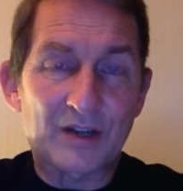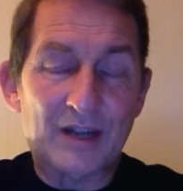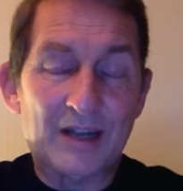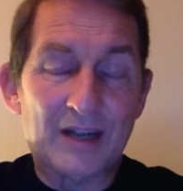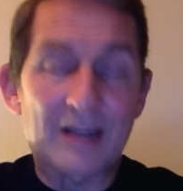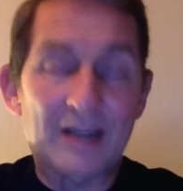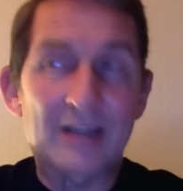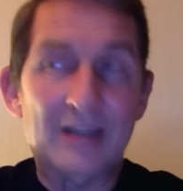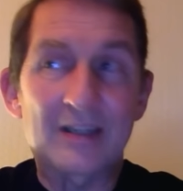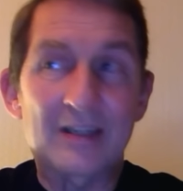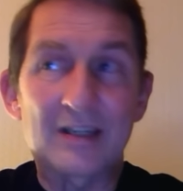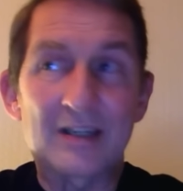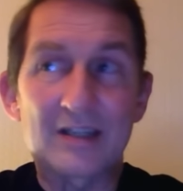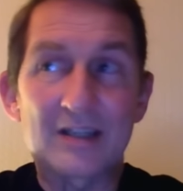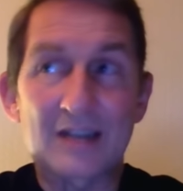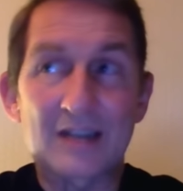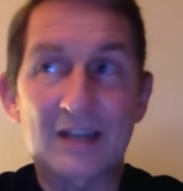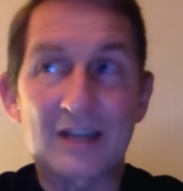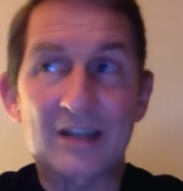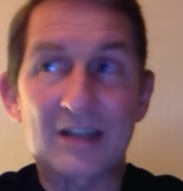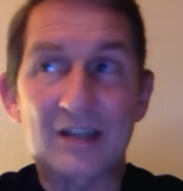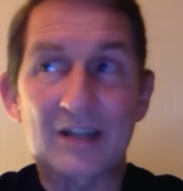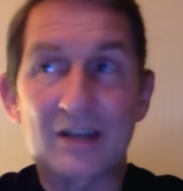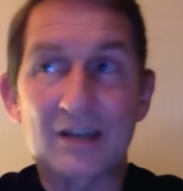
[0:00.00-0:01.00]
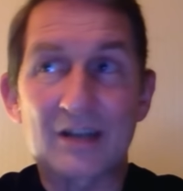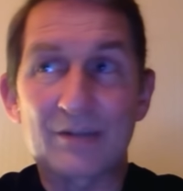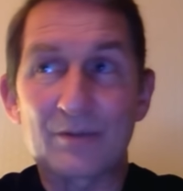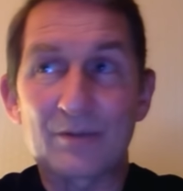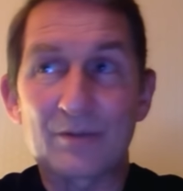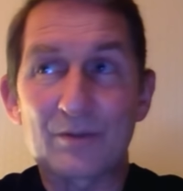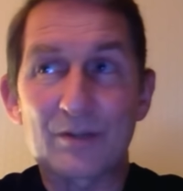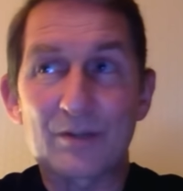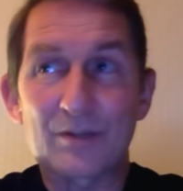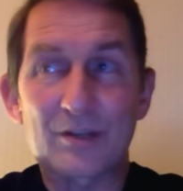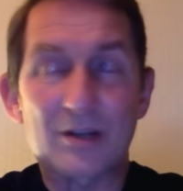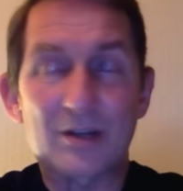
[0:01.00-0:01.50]
and he's ex Air
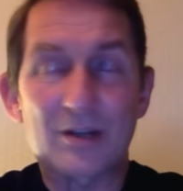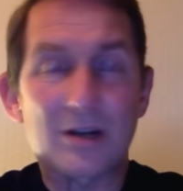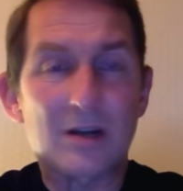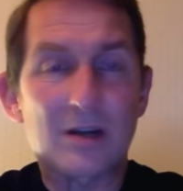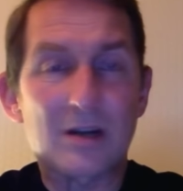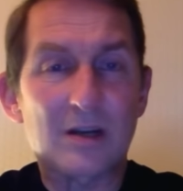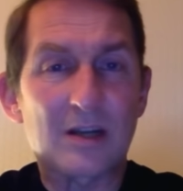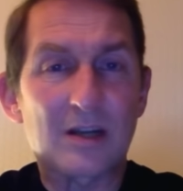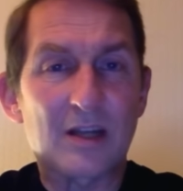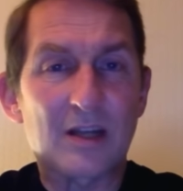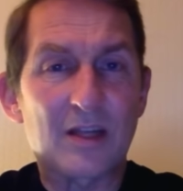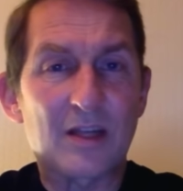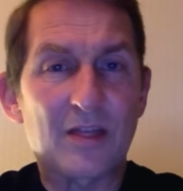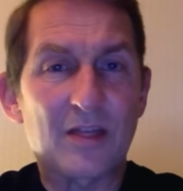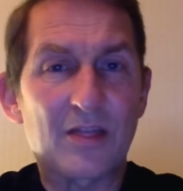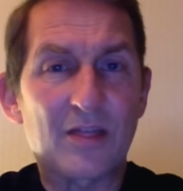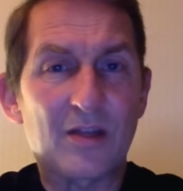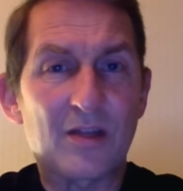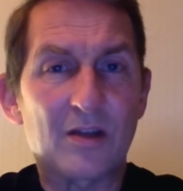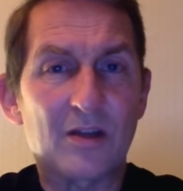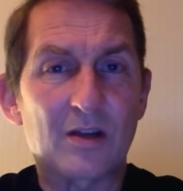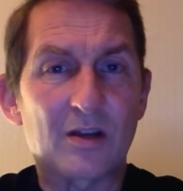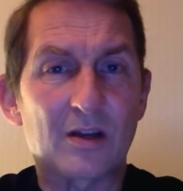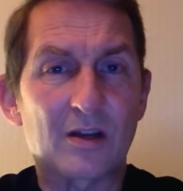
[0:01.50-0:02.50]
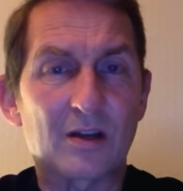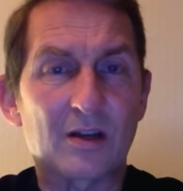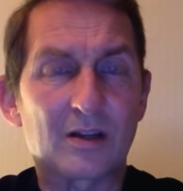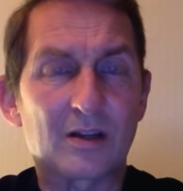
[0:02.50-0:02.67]
Force, he's hardly a thug.